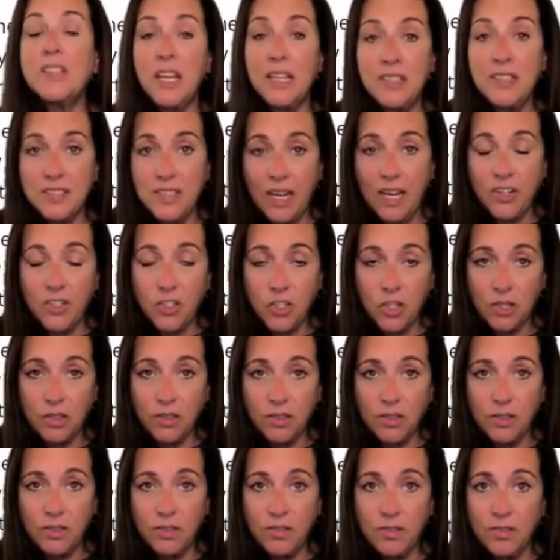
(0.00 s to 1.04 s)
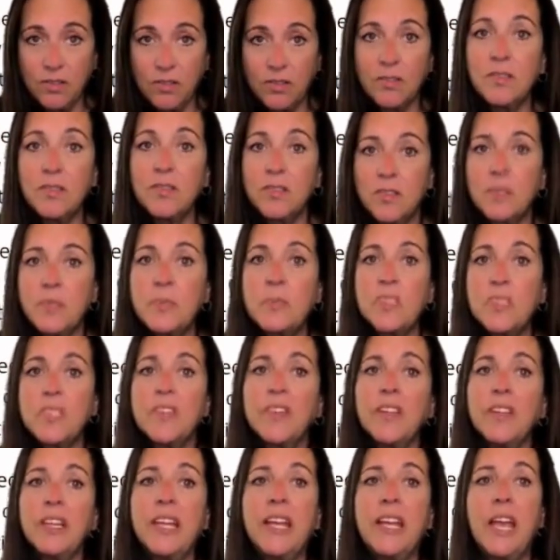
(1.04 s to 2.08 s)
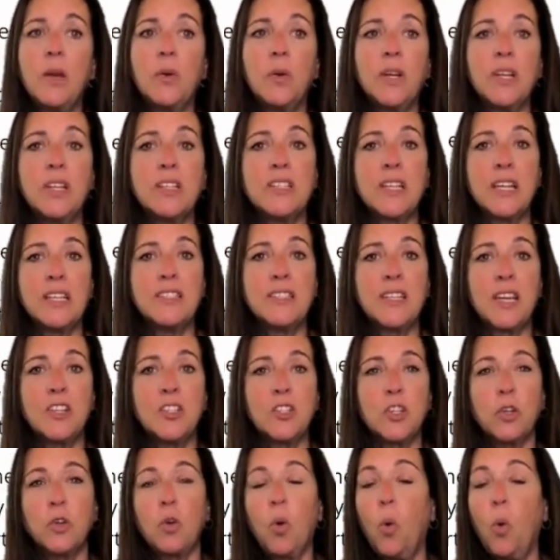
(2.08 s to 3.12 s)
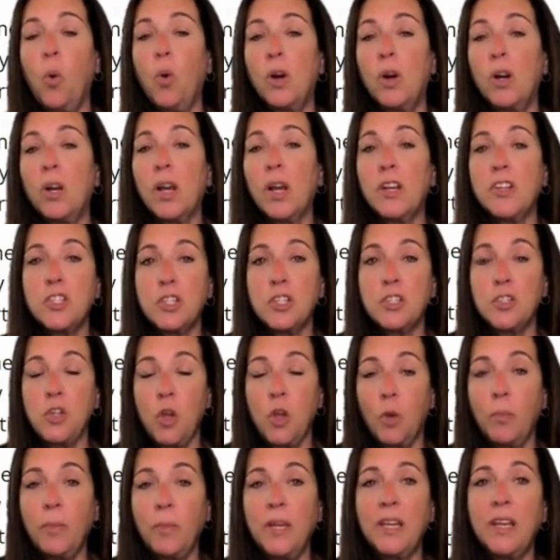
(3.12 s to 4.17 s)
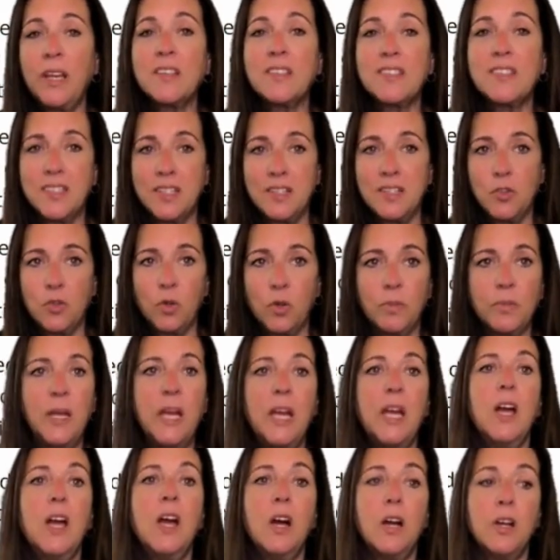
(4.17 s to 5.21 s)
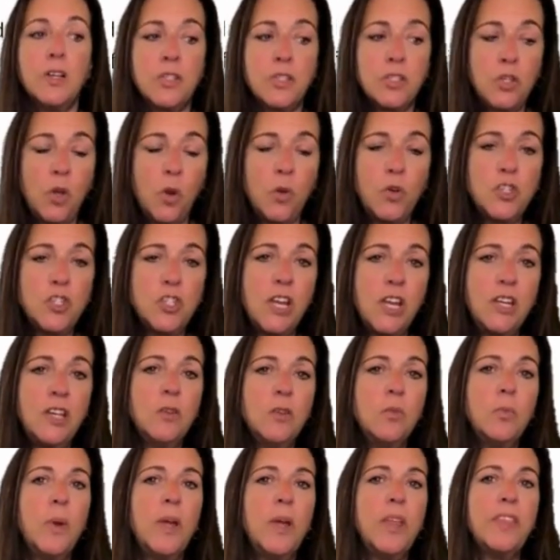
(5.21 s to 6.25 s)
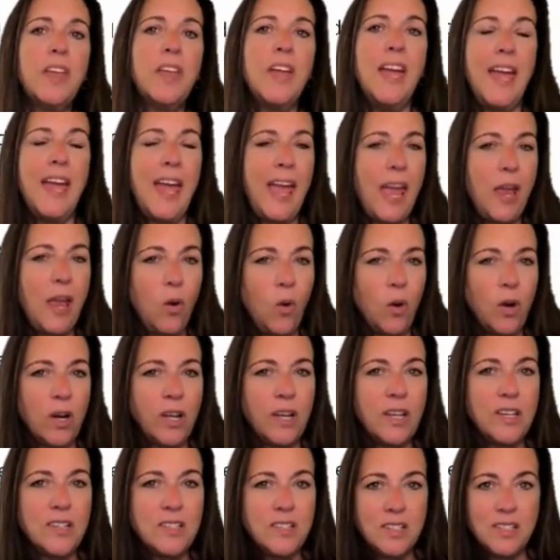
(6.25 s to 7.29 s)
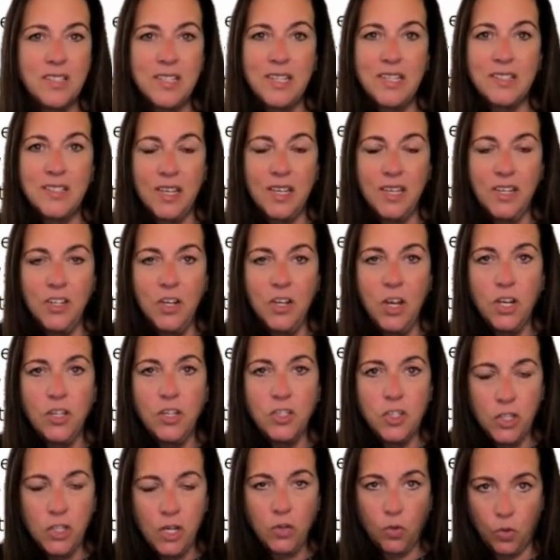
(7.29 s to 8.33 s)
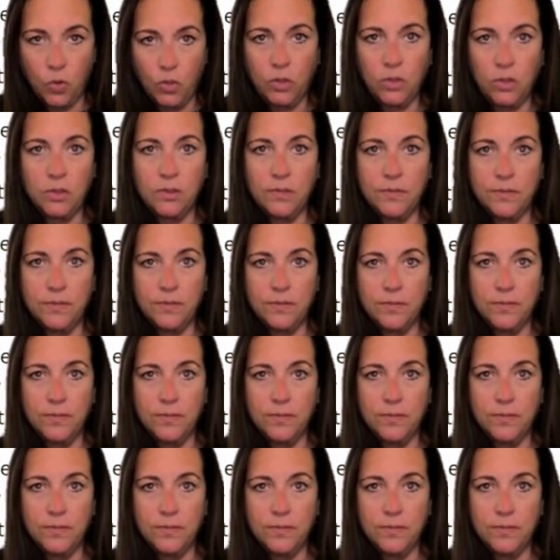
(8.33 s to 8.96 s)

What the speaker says: dissection, specifically aortic dissection or a genomic syndrome associated with aortic disease in general,